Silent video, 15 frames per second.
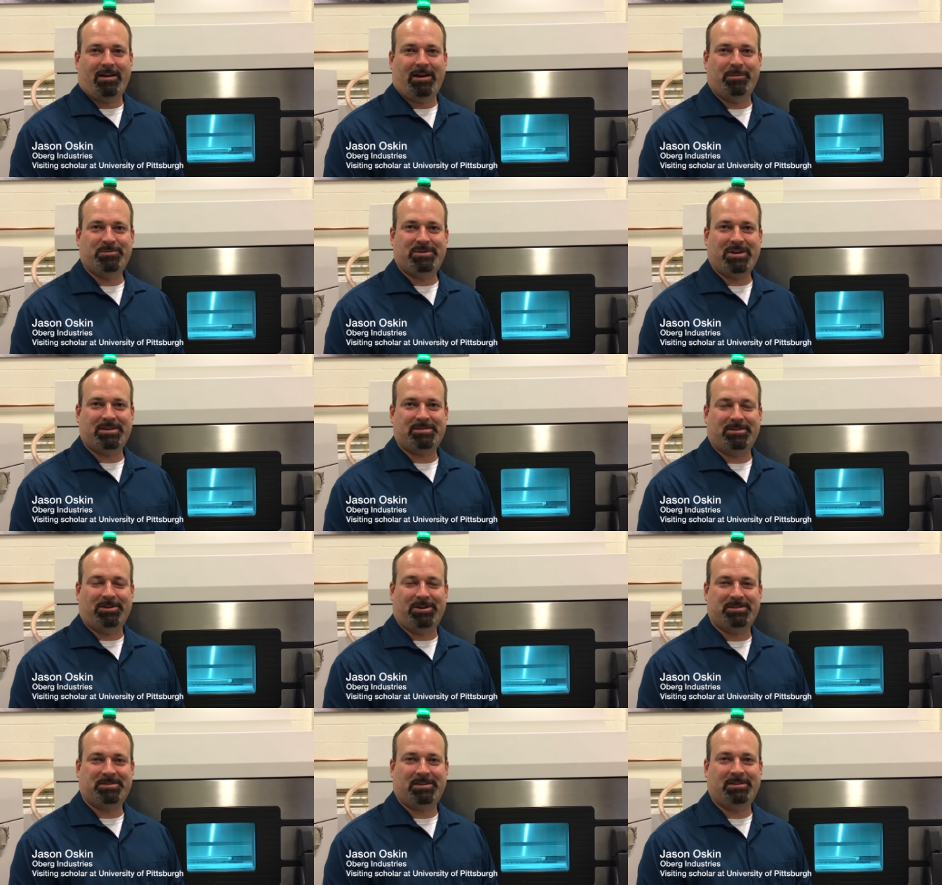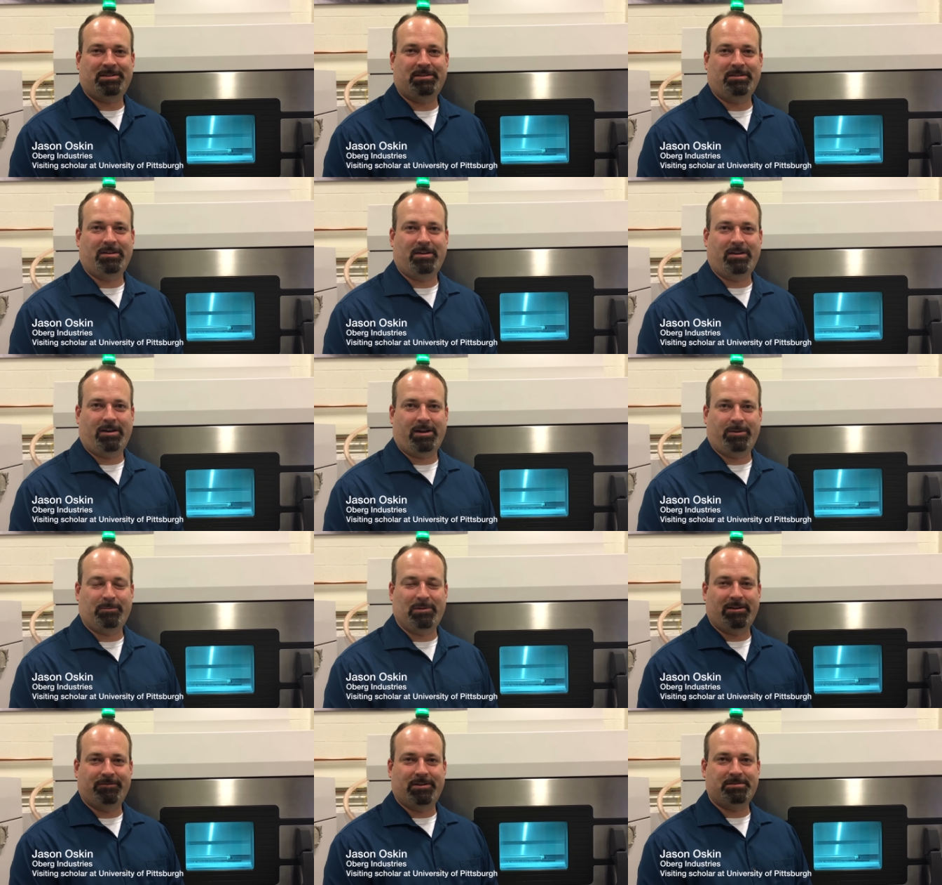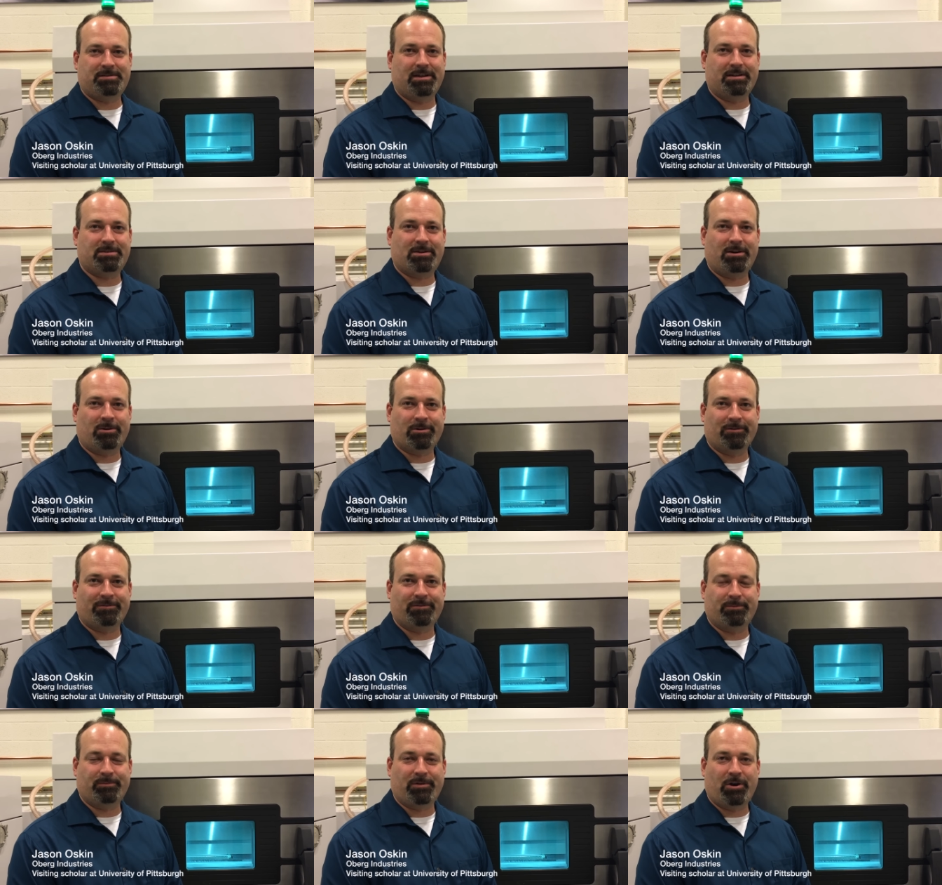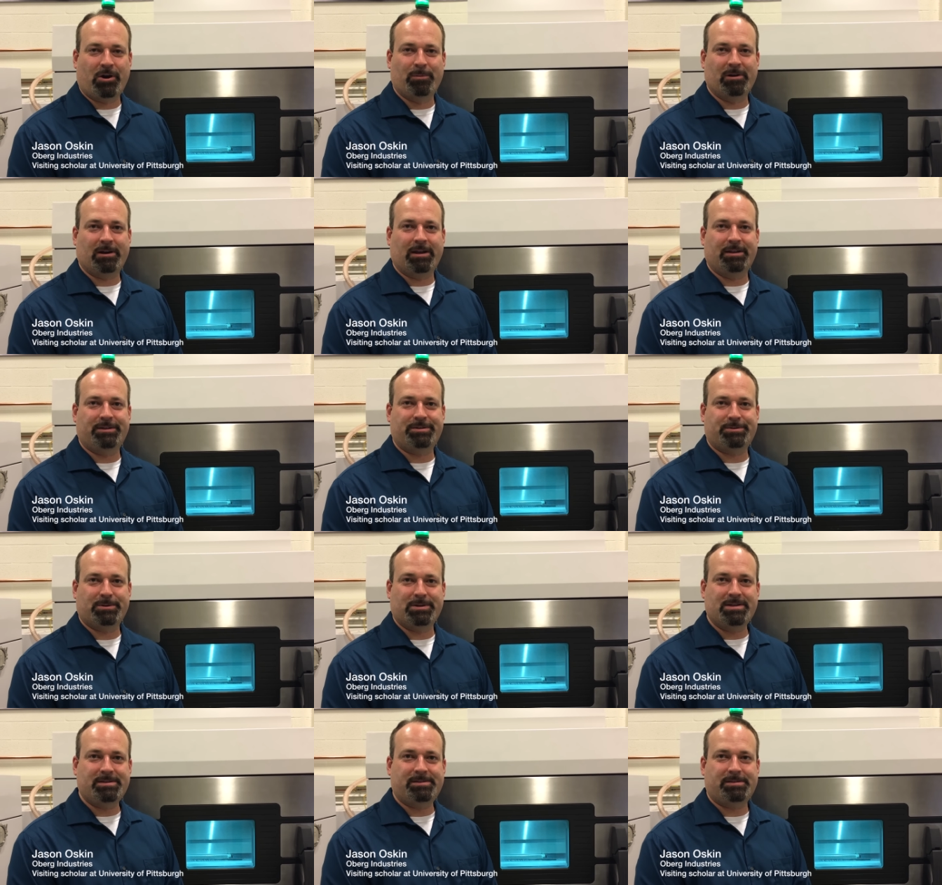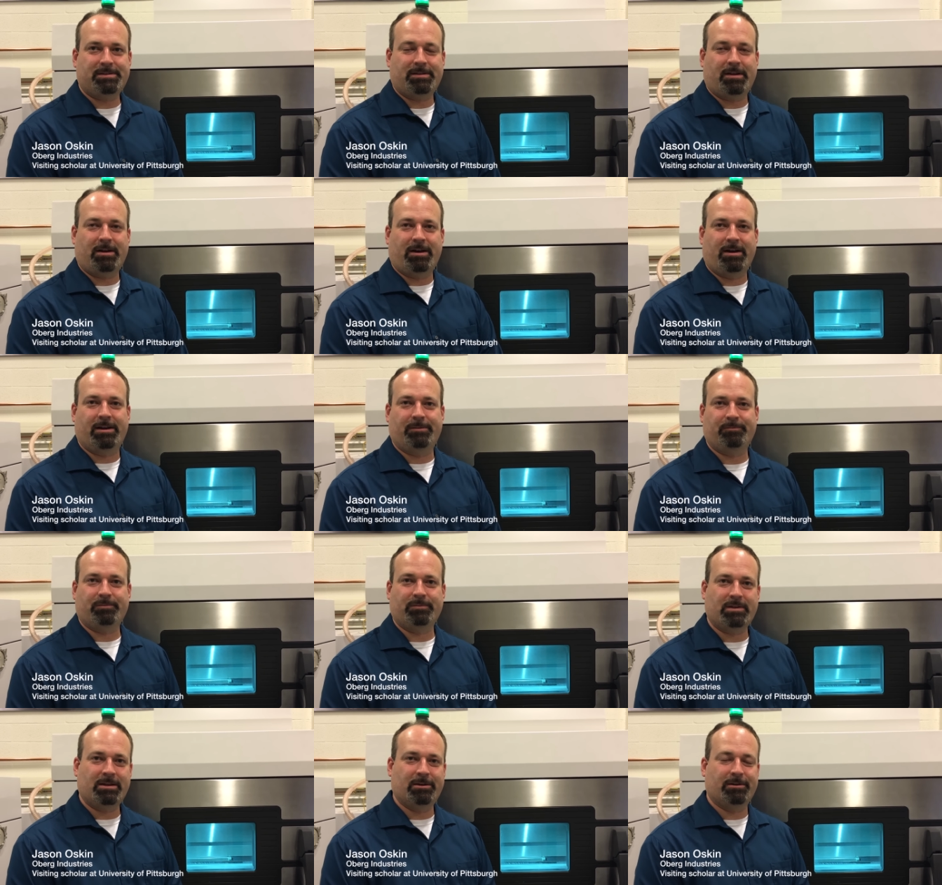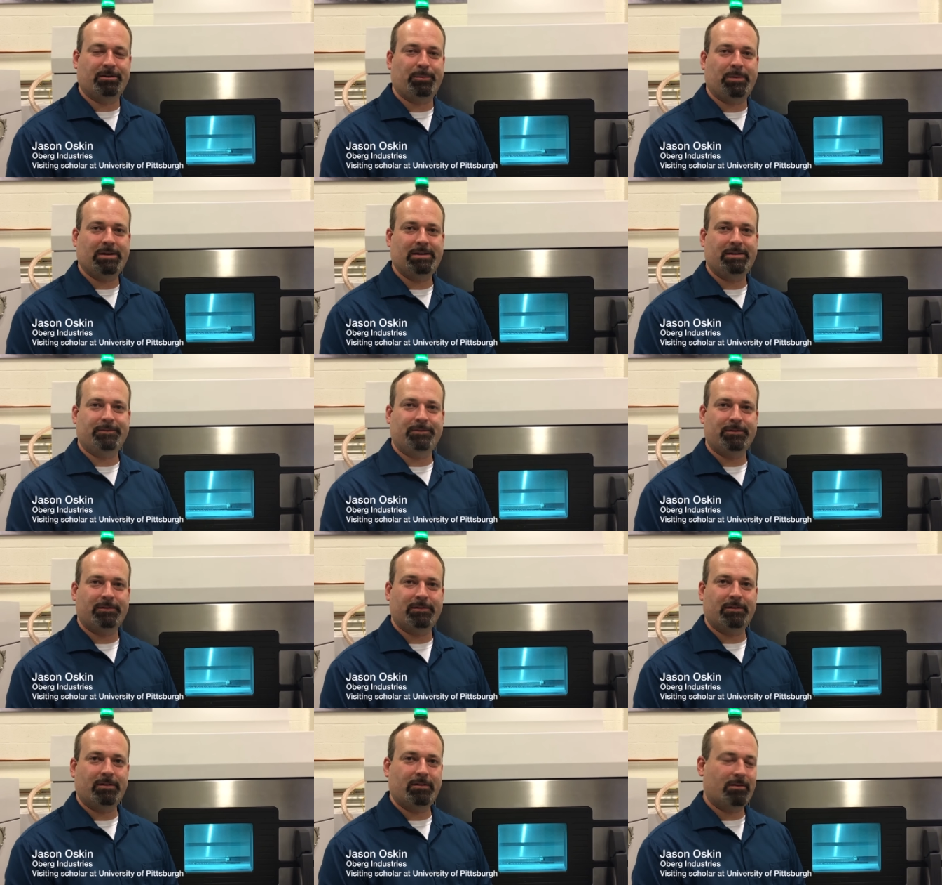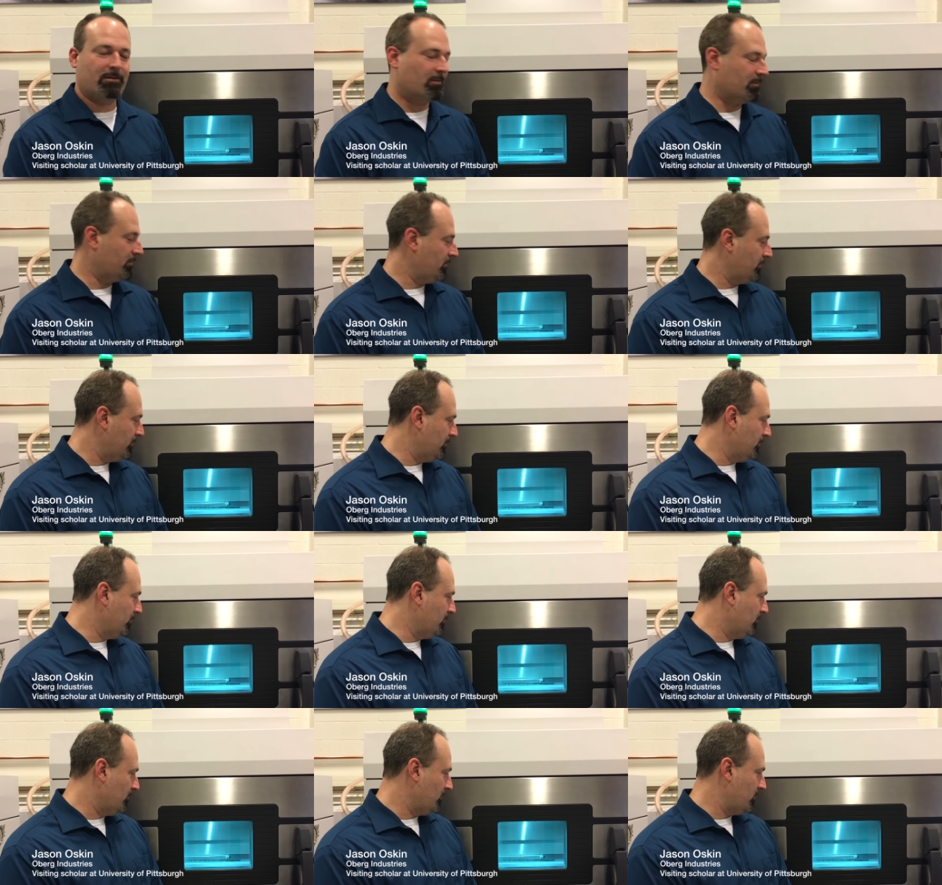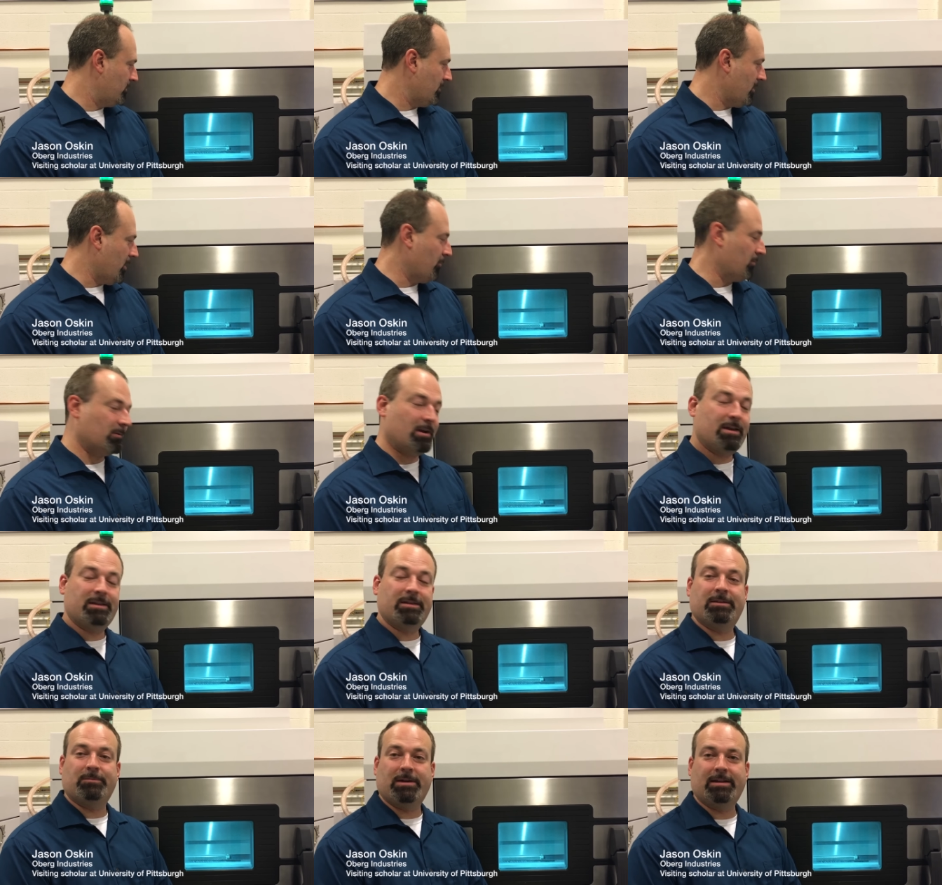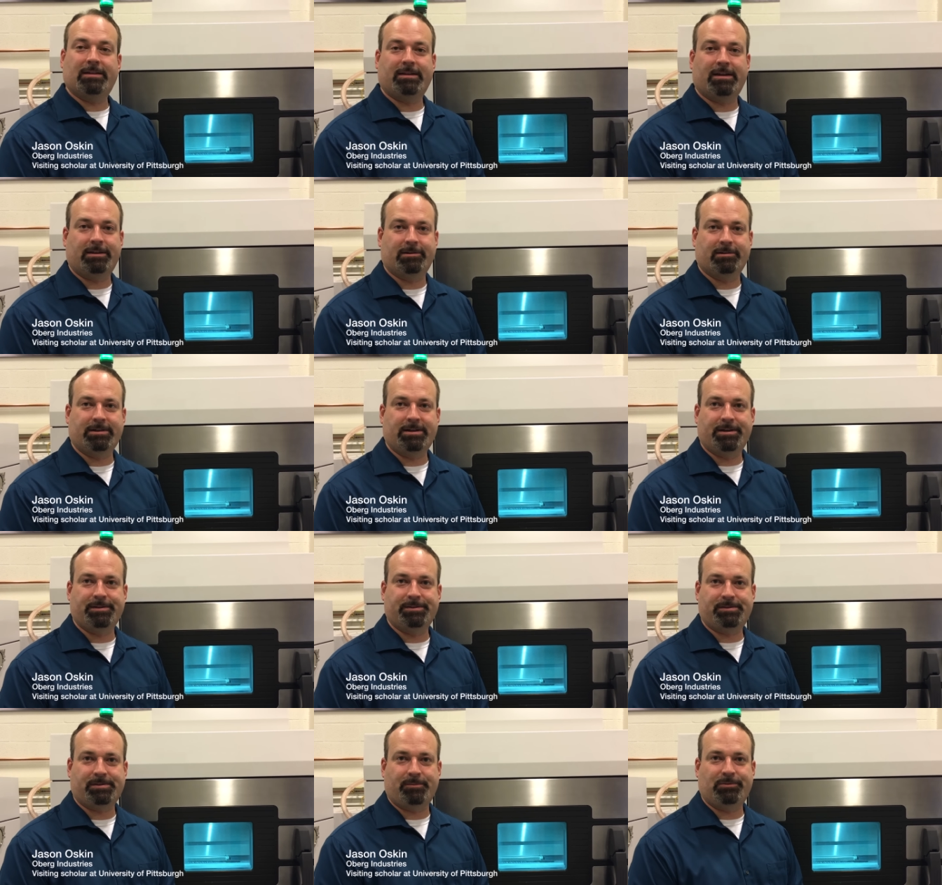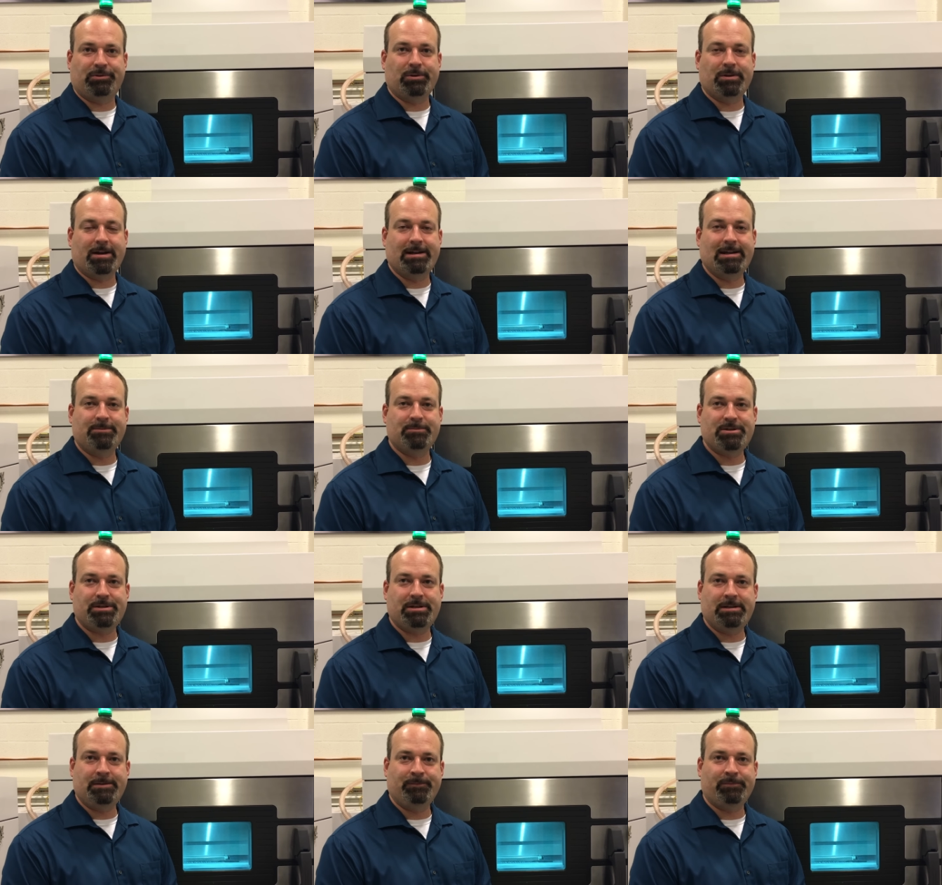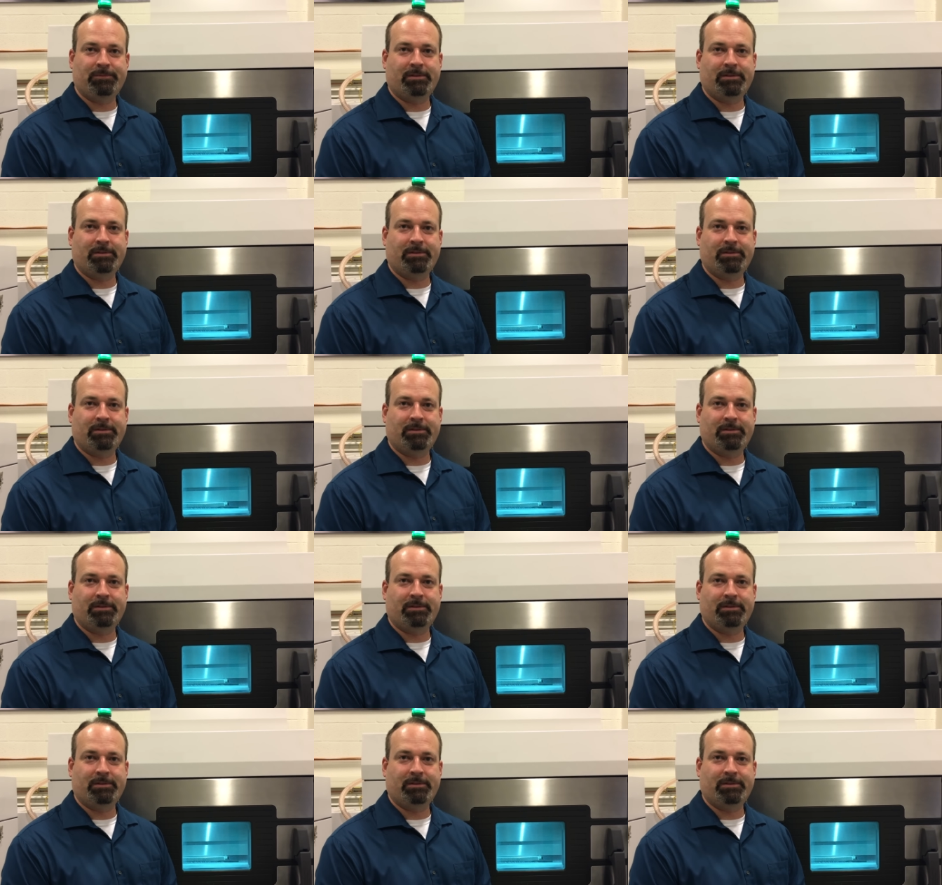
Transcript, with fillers: I'm Jason Oskin. I'm a visiting scholar from Coburg Industries. I'm here at Pitt to operate and maintain the EOS M290 machine.